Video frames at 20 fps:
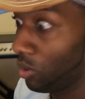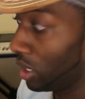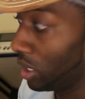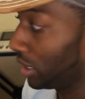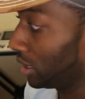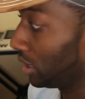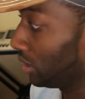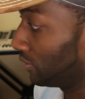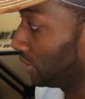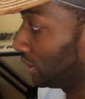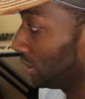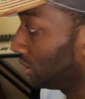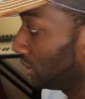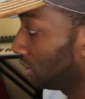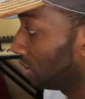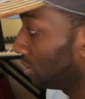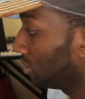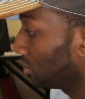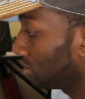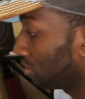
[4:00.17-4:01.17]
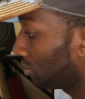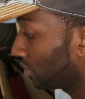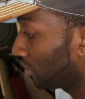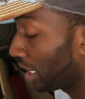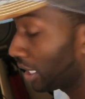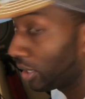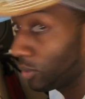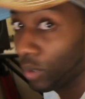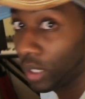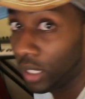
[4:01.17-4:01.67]
want to even
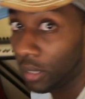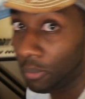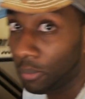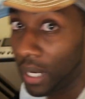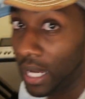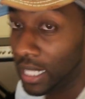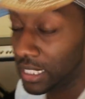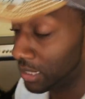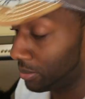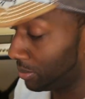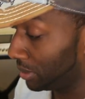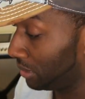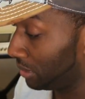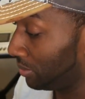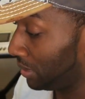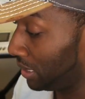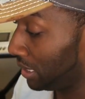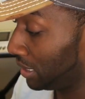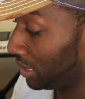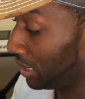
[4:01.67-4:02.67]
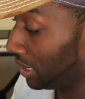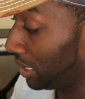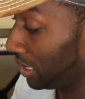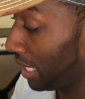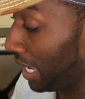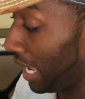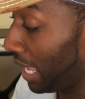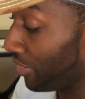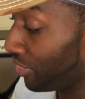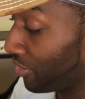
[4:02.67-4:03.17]
think what could possibly be in here.
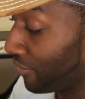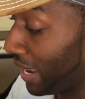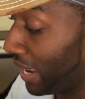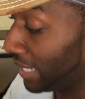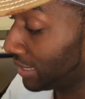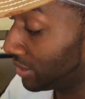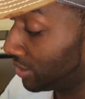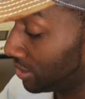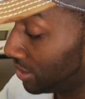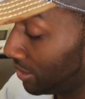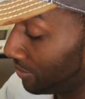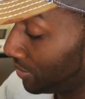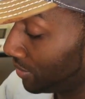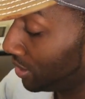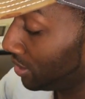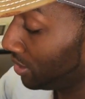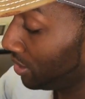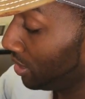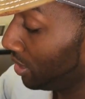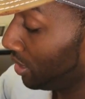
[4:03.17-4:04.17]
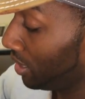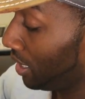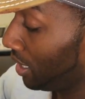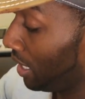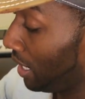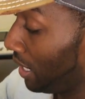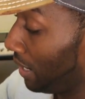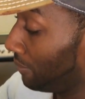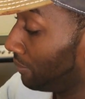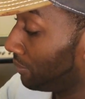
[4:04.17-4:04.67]
Anthrax or something.
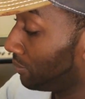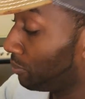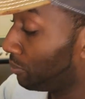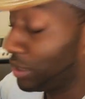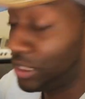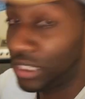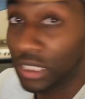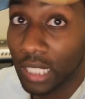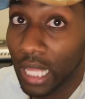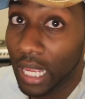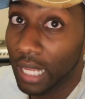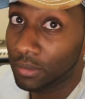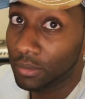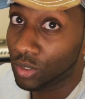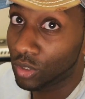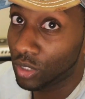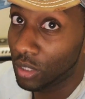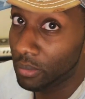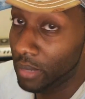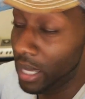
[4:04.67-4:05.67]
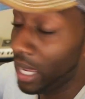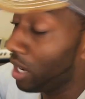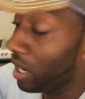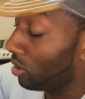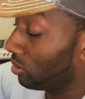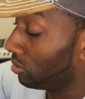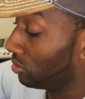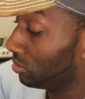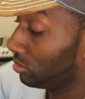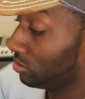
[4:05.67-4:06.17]
Um, put your names on your
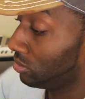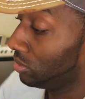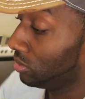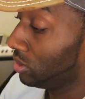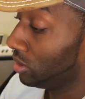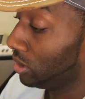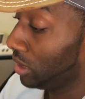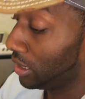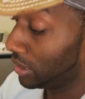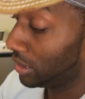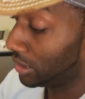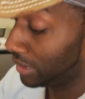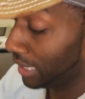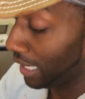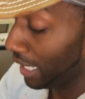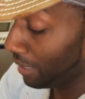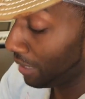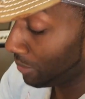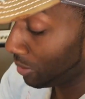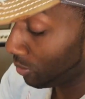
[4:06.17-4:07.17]
mail. Y'all scared me